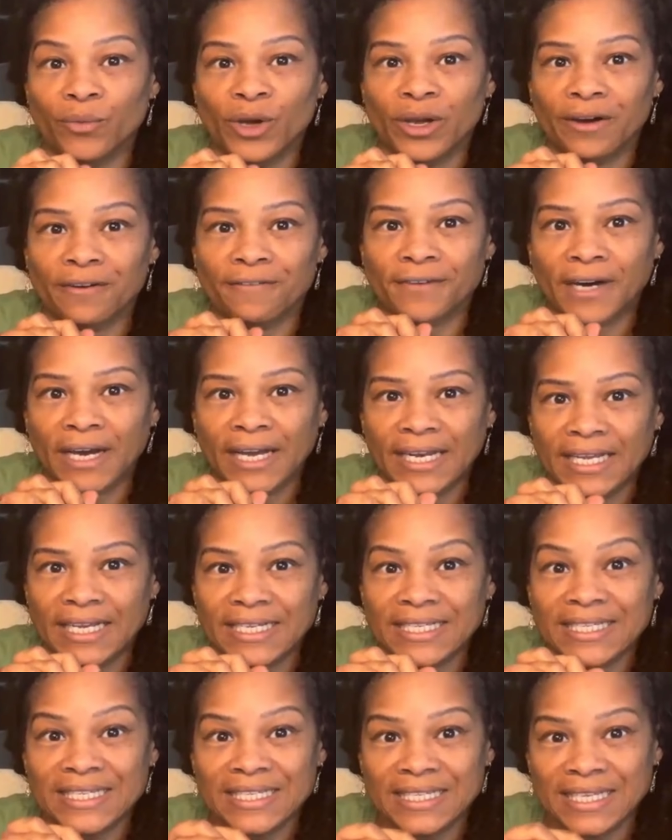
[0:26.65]
We are
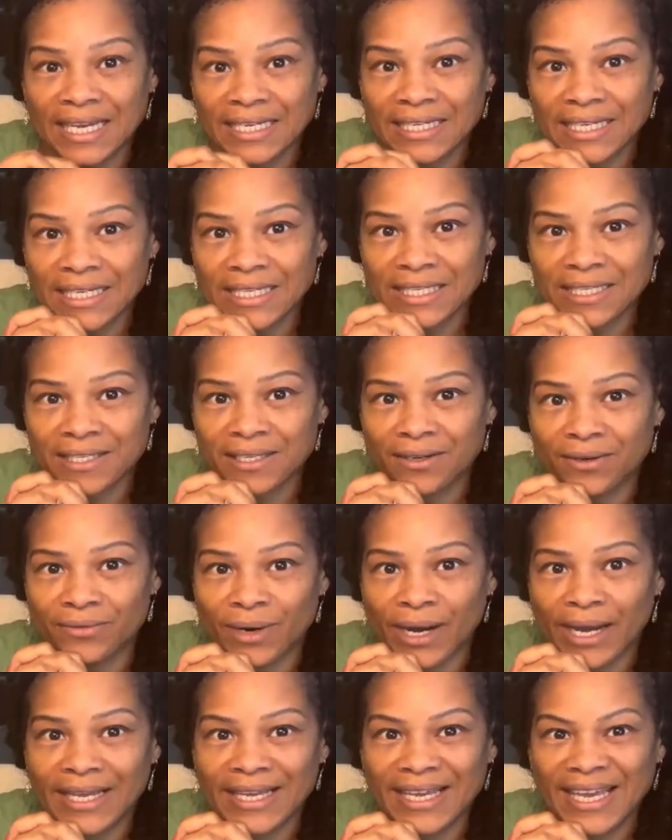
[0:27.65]
fighting sickness,
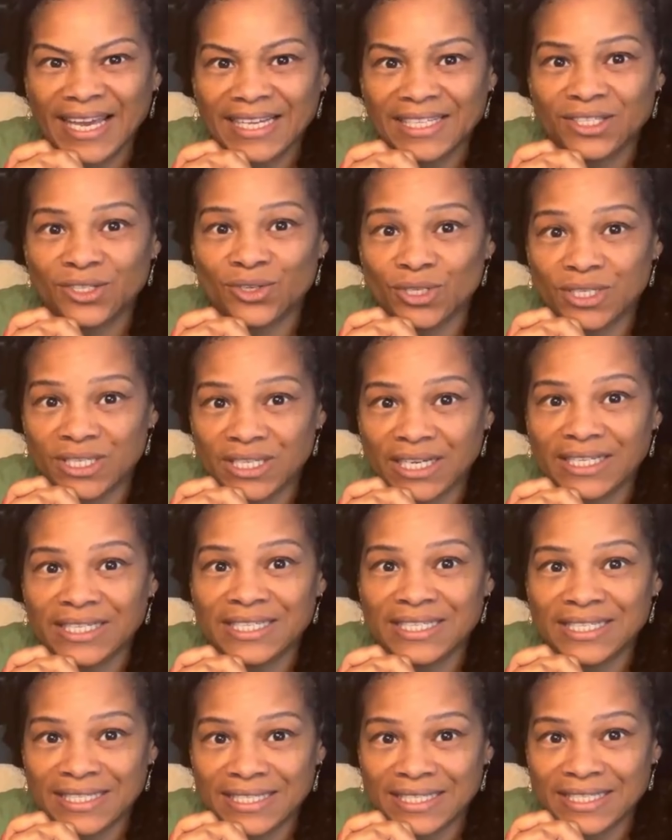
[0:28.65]
right? Cancer,
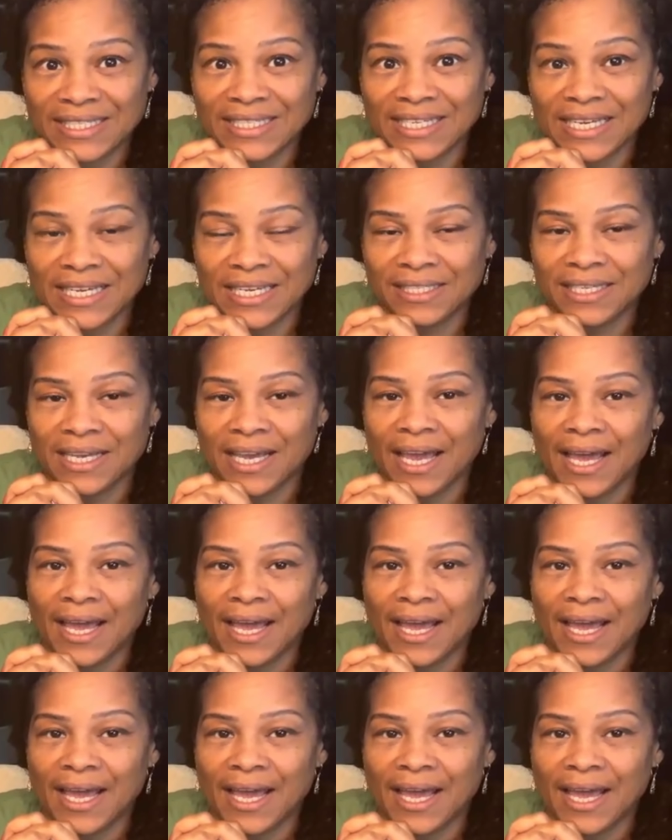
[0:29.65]
sickness, and disease.